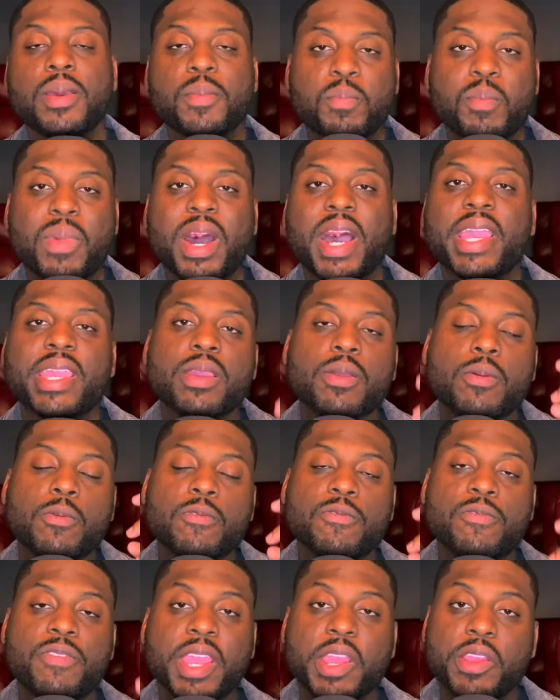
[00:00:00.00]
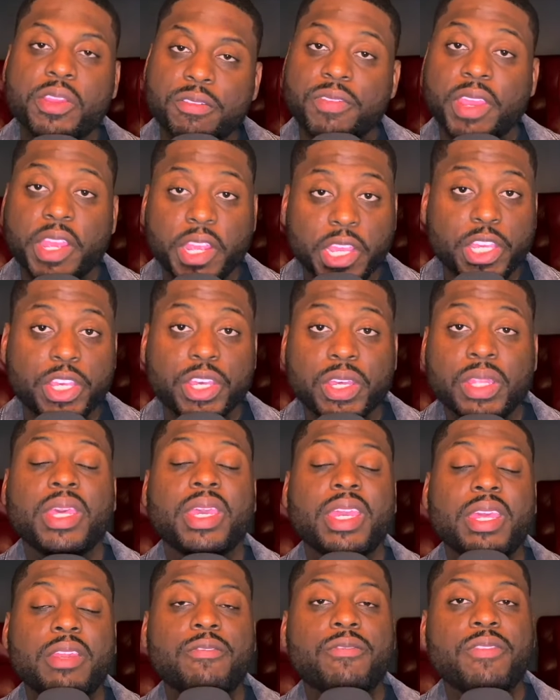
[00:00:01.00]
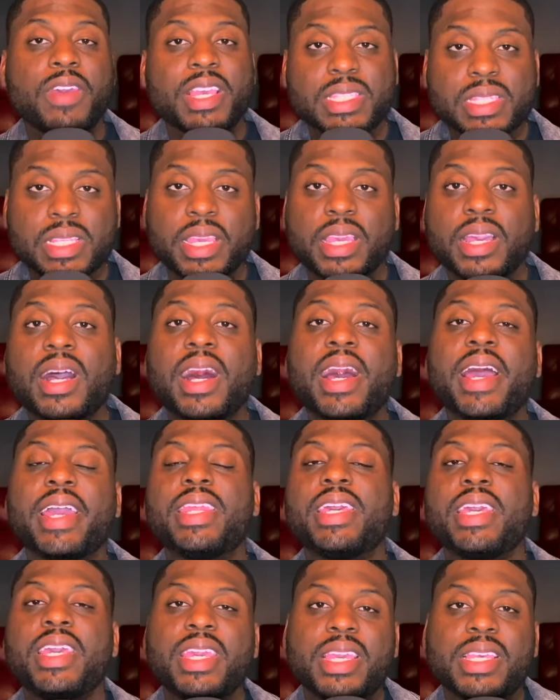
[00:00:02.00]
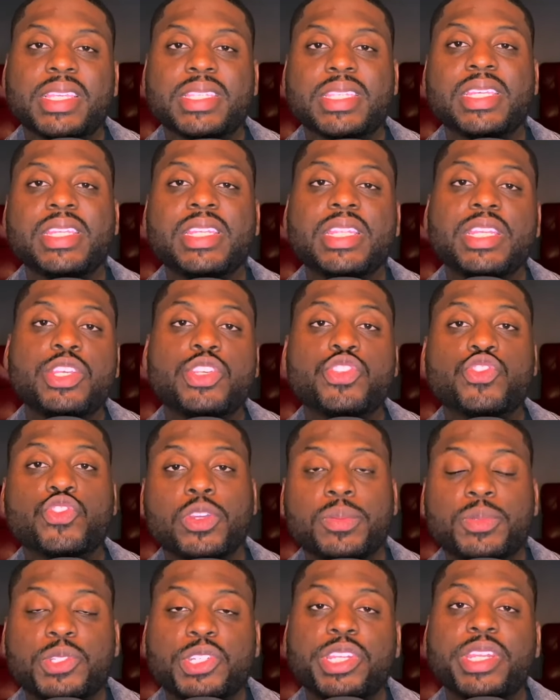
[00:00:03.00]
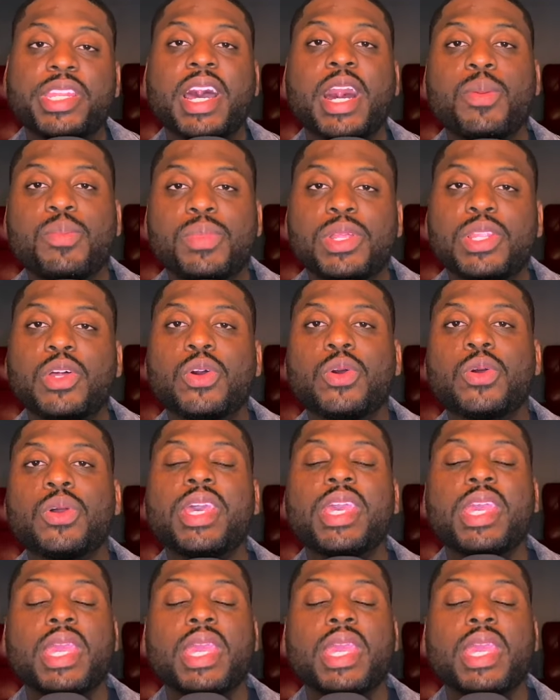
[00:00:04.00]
my very, very good investing guide is in the description down below.